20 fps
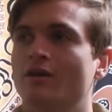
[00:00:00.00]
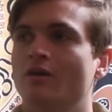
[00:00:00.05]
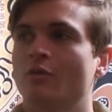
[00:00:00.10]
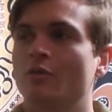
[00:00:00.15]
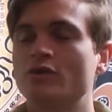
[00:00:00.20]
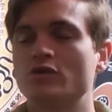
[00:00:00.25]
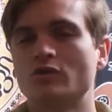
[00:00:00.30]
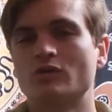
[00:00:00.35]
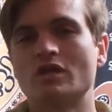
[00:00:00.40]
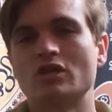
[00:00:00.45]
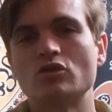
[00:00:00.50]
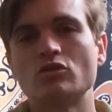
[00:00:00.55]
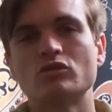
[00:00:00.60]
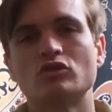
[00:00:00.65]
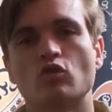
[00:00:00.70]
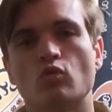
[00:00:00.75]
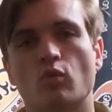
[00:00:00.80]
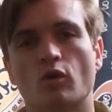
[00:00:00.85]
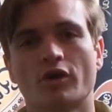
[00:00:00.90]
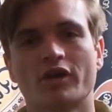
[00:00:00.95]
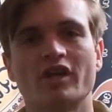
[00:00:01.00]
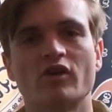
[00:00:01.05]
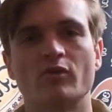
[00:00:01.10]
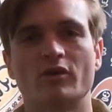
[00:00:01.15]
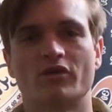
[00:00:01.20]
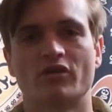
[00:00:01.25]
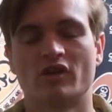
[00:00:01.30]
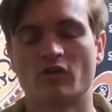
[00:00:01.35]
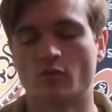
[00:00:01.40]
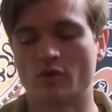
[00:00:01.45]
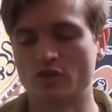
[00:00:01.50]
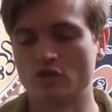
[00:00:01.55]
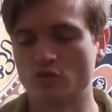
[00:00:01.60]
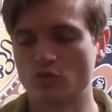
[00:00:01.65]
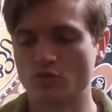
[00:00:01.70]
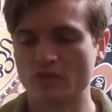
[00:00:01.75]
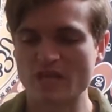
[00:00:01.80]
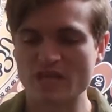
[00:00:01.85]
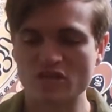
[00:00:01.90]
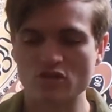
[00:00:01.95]
when you get used to working with it, when you
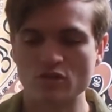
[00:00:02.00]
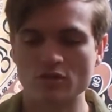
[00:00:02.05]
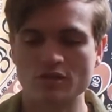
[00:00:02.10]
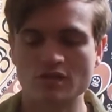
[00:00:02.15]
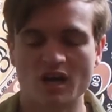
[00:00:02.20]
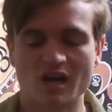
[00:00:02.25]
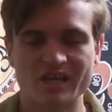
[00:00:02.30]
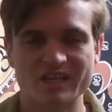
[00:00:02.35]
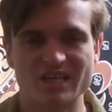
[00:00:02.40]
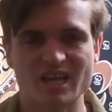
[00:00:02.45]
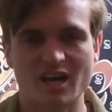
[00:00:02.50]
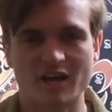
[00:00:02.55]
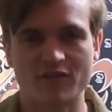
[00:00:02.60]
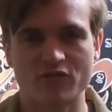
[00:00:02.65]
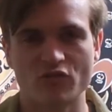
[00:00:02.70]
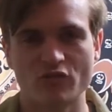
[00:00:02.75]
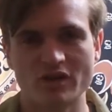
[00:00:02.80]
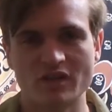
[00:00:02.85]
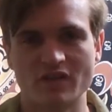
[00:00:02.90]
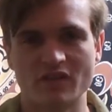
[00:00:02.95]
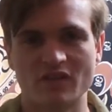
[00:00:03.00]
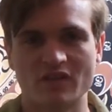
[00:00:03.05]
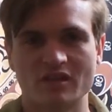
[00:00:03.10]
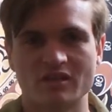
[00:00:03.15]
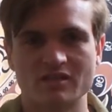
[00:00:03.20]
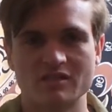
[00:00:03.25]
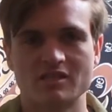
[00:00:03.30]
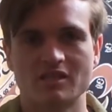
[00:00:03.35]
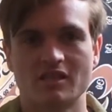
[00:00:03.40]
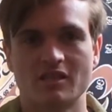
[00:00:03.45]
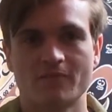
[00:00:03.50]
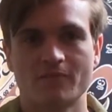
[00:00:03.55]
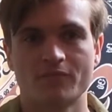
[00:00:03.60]
get used to uncovering things,